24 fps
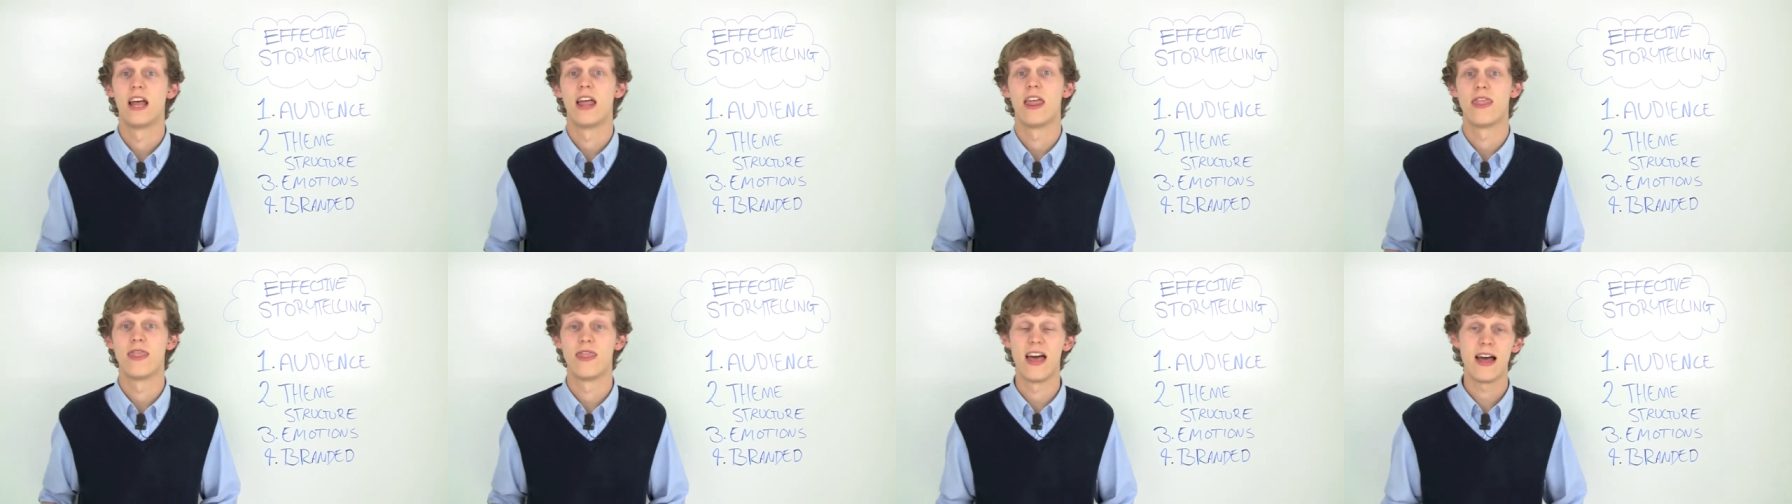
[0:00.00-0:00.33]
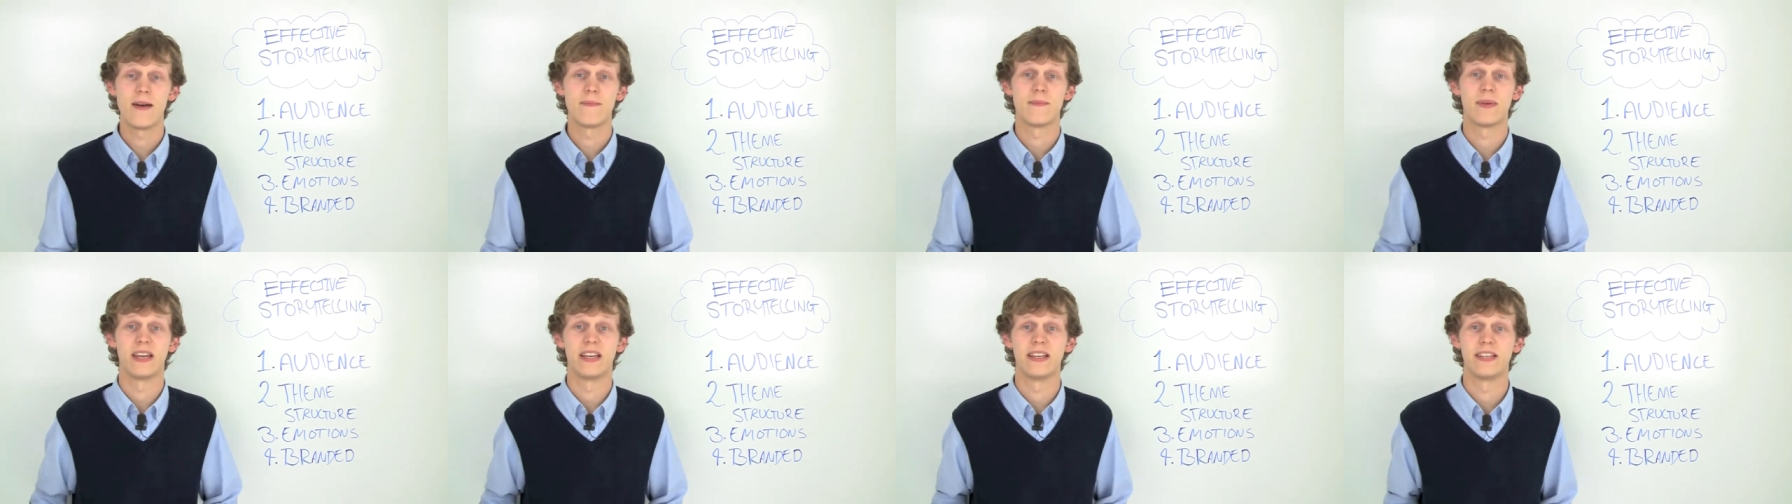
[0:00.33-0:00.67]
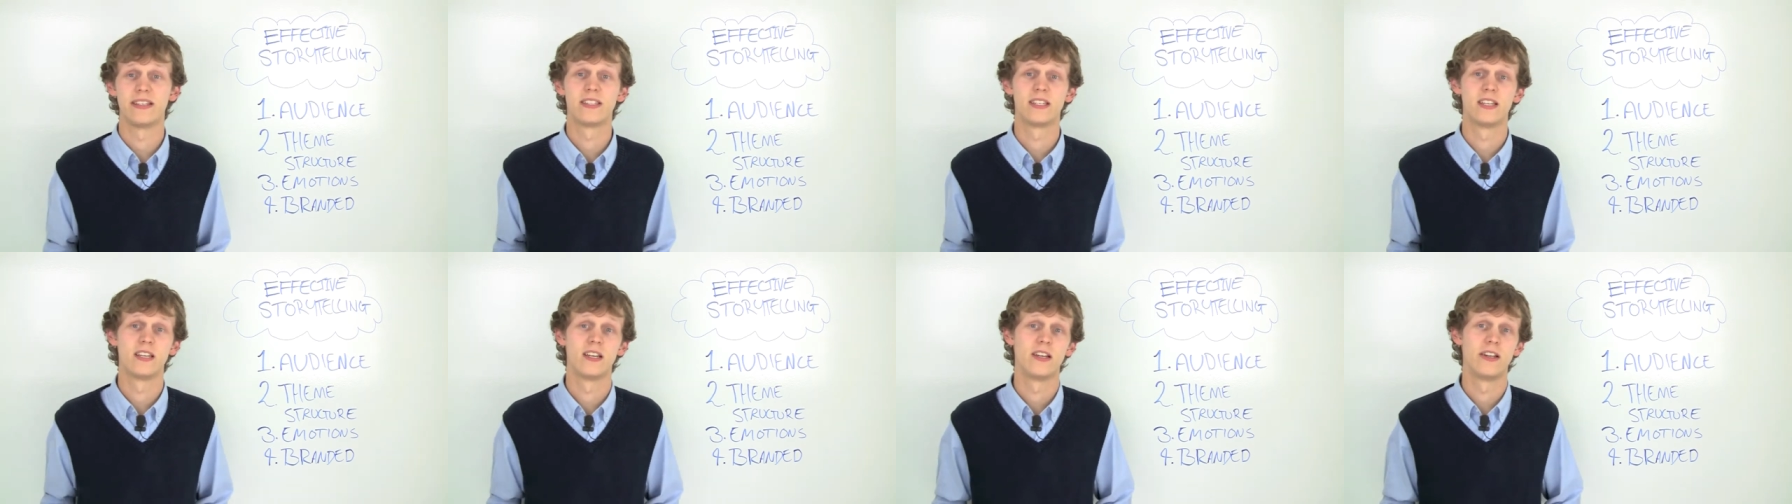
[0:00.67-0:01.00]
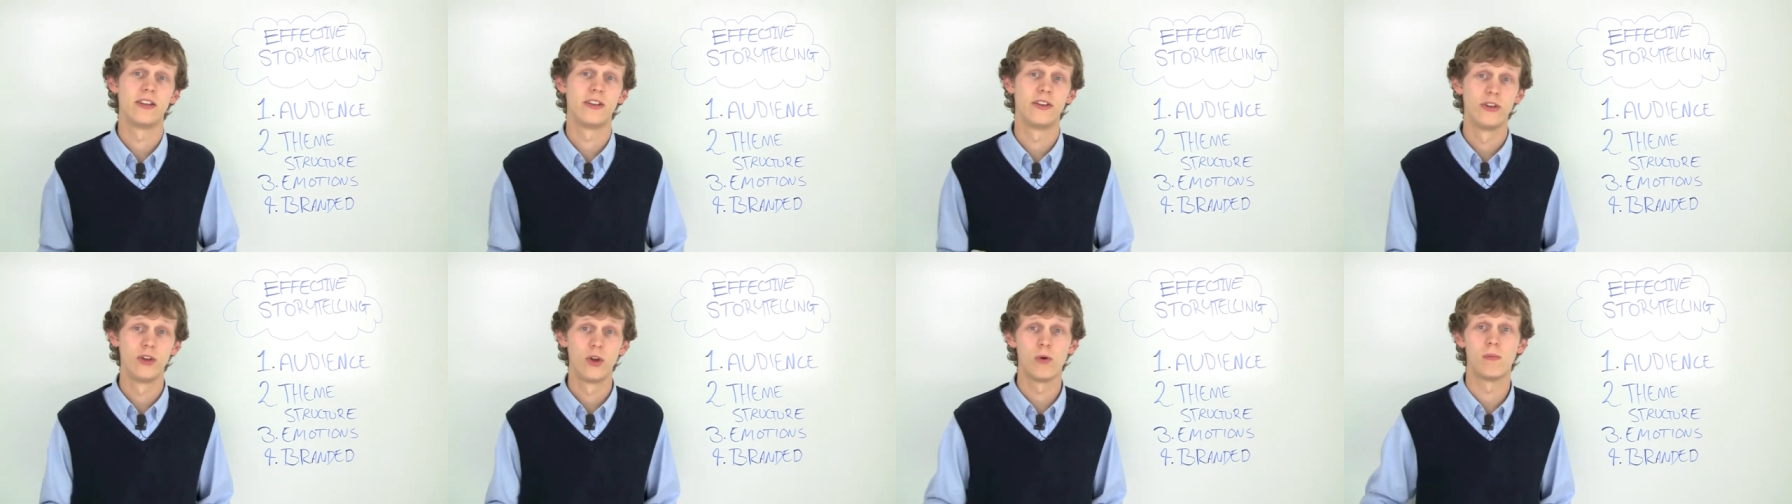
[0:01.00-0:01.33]
That makes
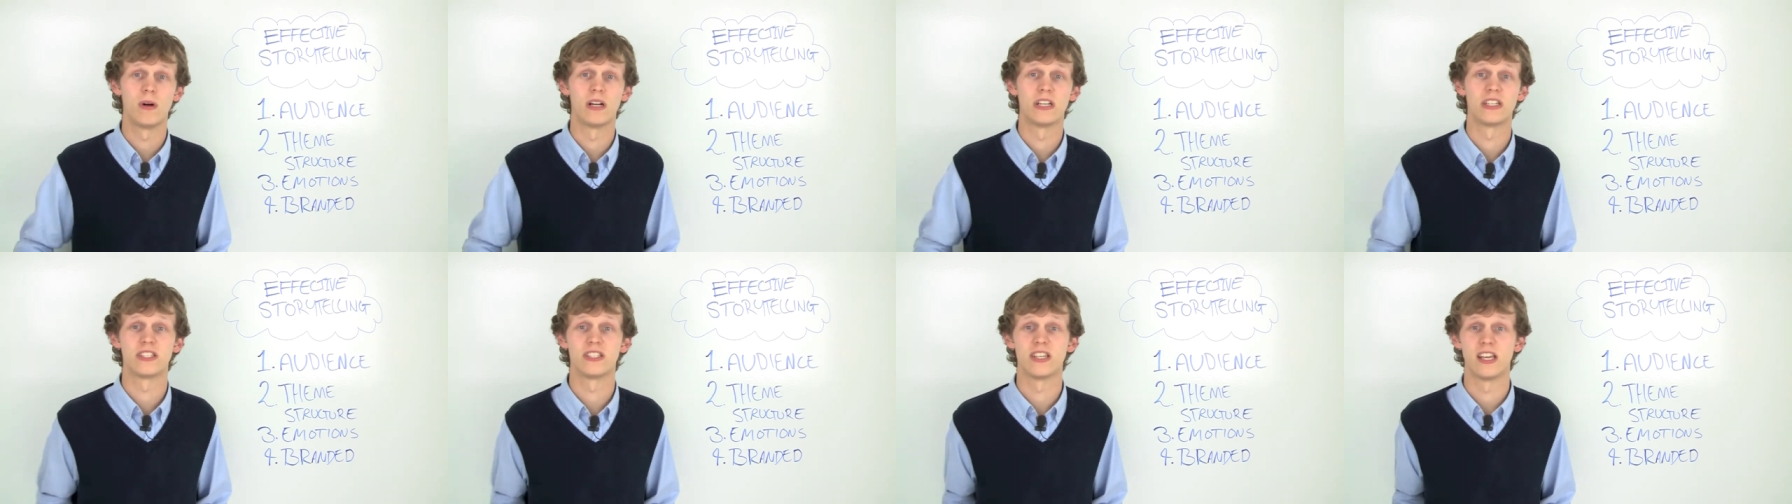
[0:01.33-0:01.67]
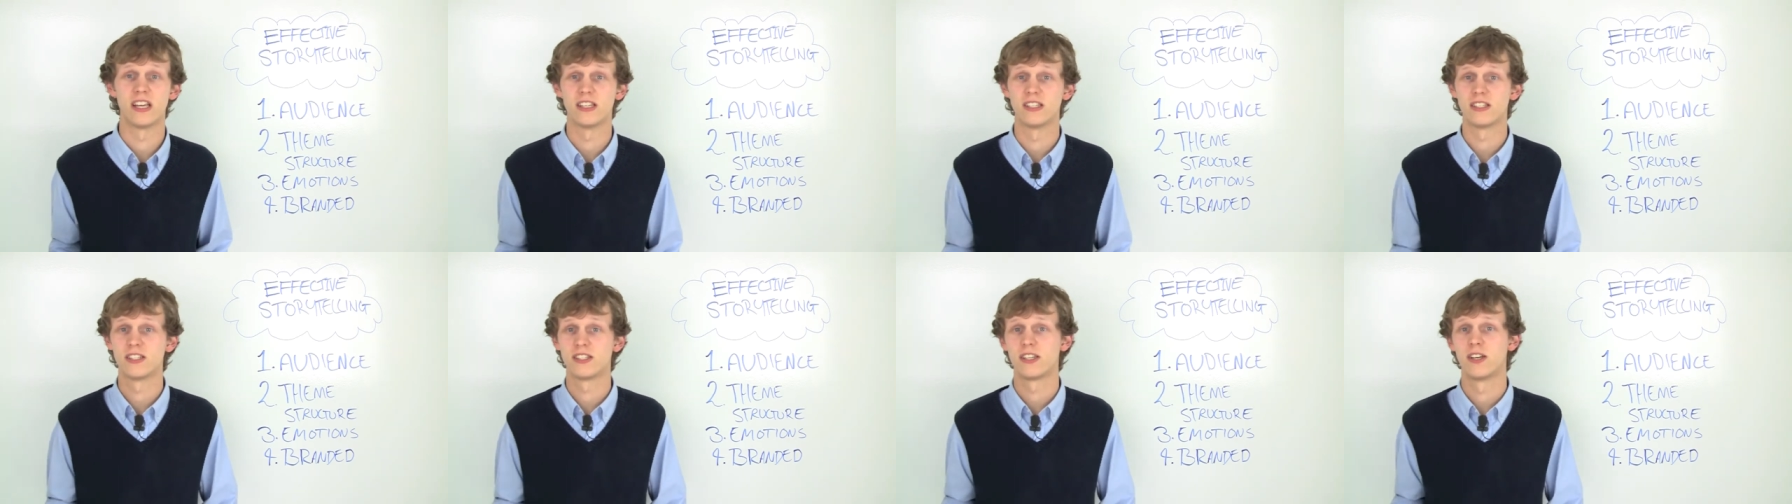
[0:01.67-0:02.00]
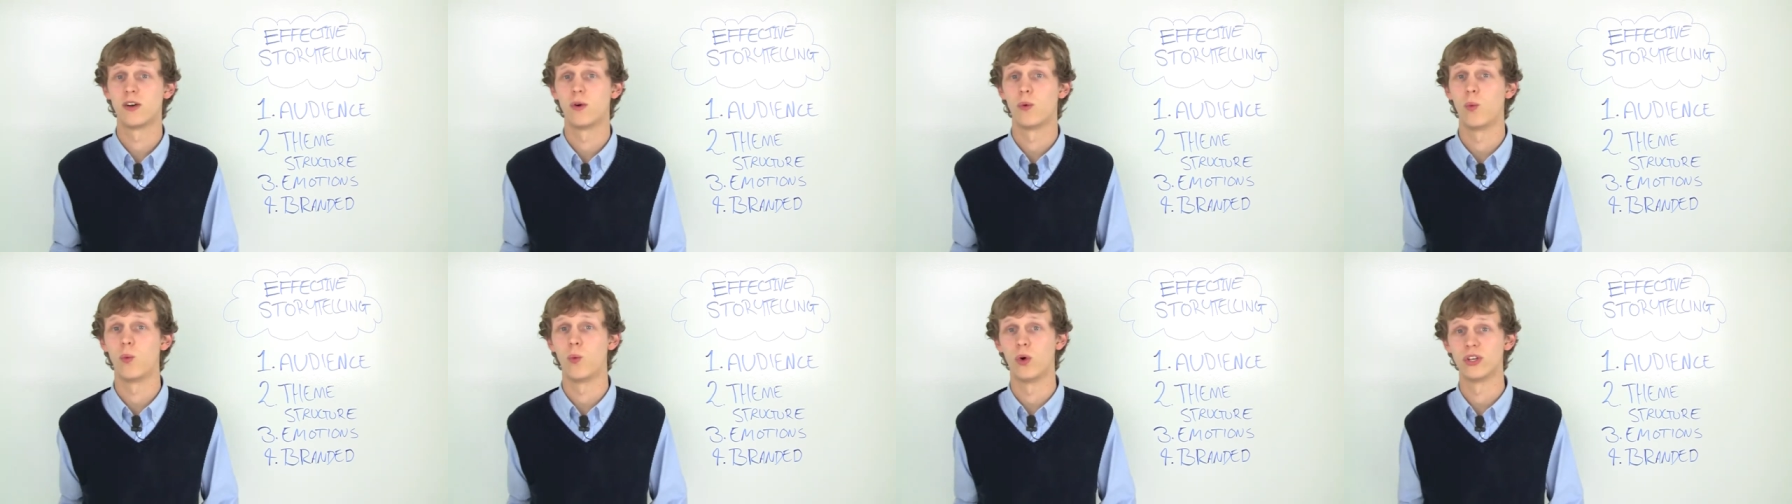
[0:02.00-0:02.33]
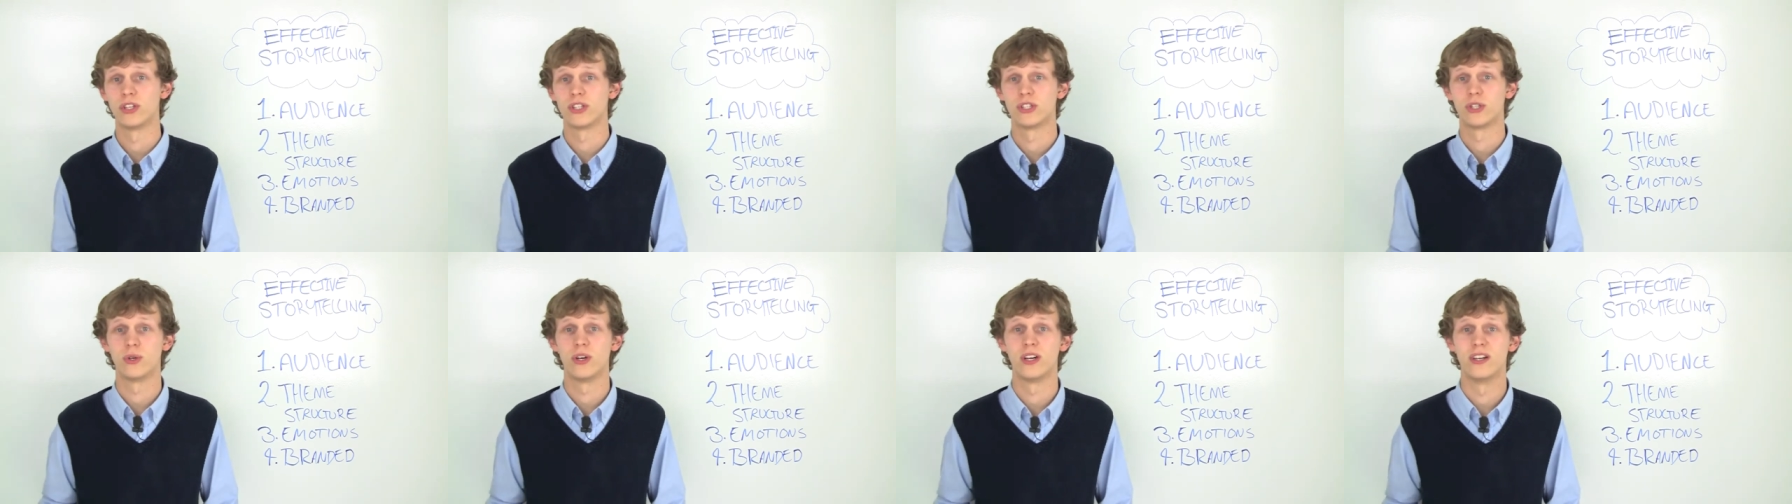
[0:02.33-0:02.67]
not much sense
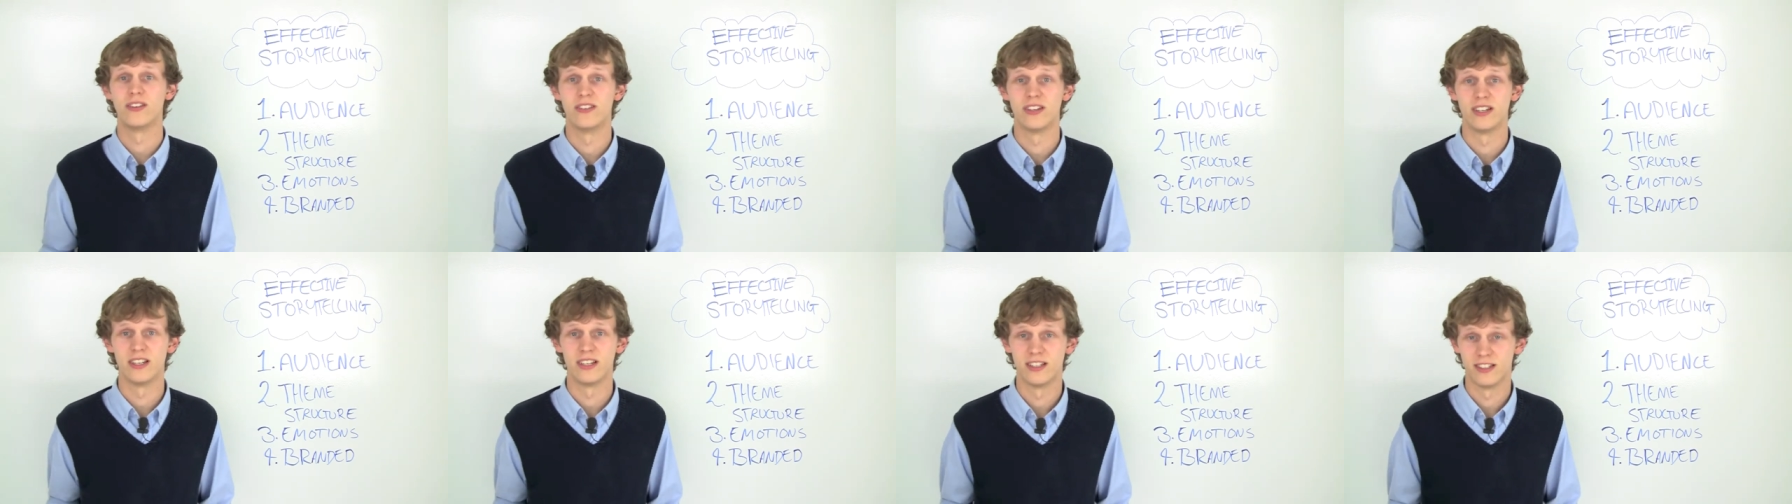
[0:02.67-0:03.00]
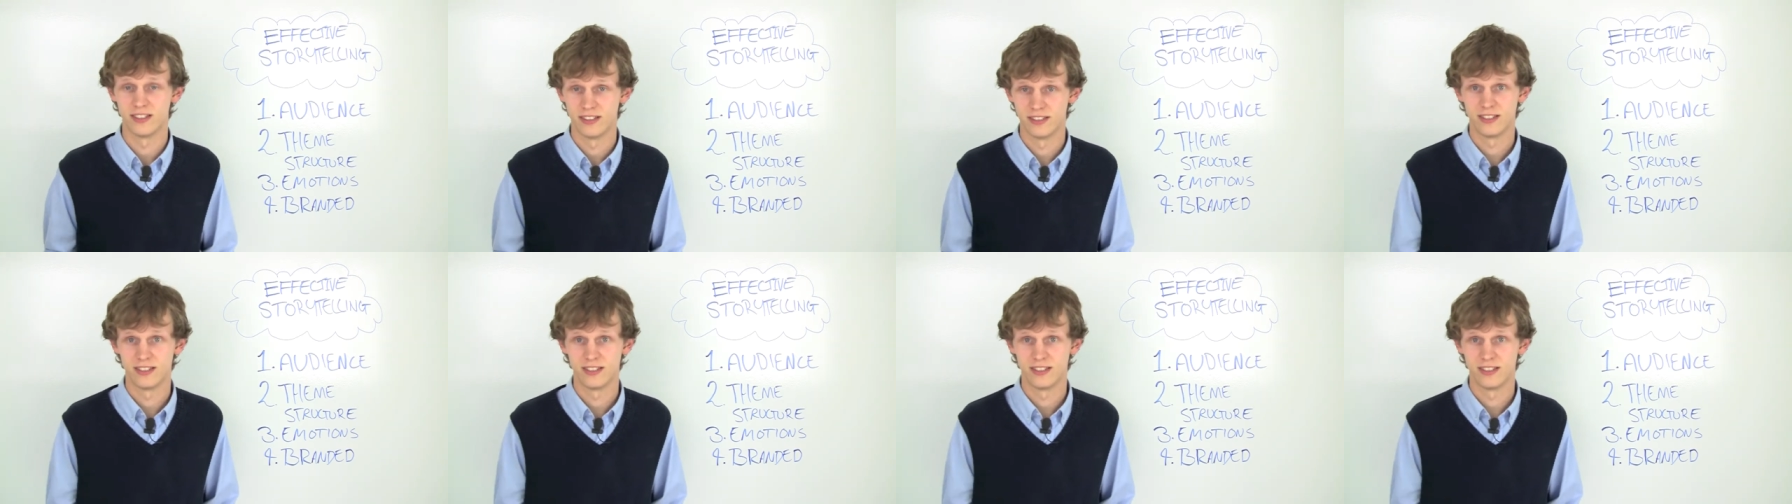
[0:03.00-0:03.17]
whatsoever.